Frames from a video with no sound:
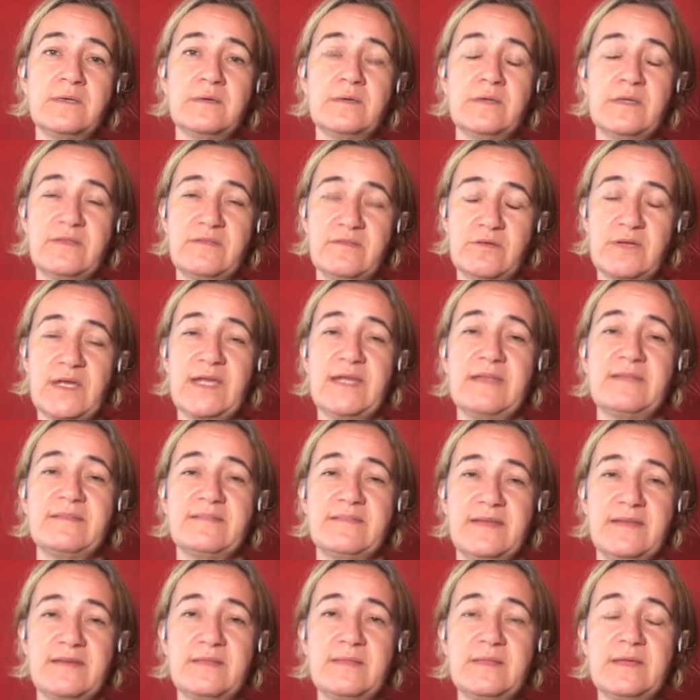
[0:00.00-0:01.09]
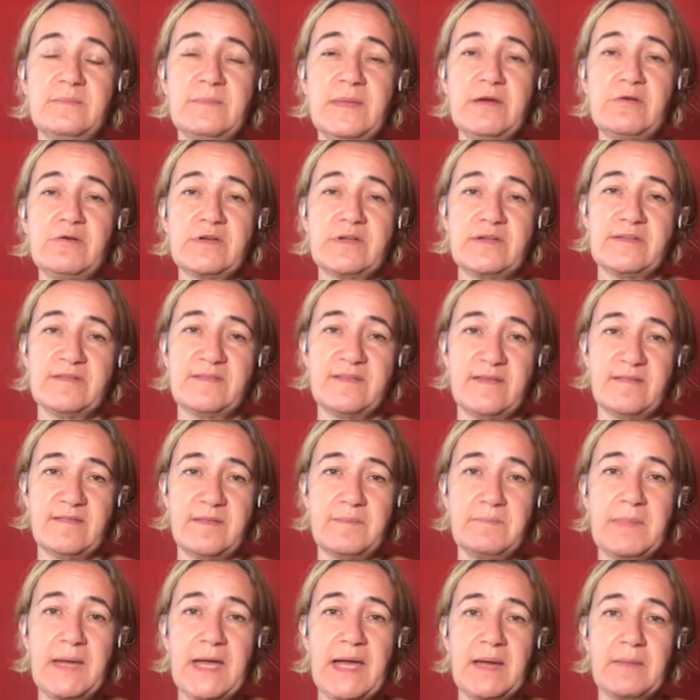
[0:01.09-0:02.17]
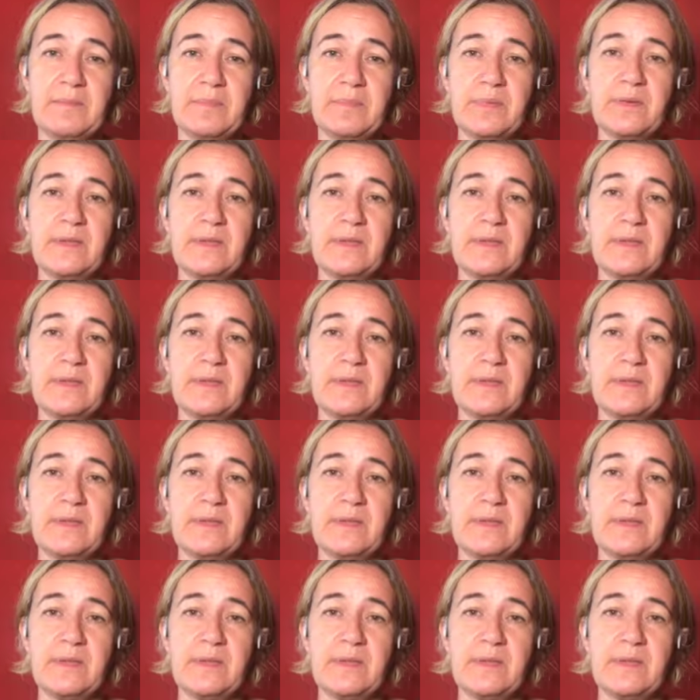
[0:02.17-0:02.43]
It's okay, it's set in the Americas, there's a map.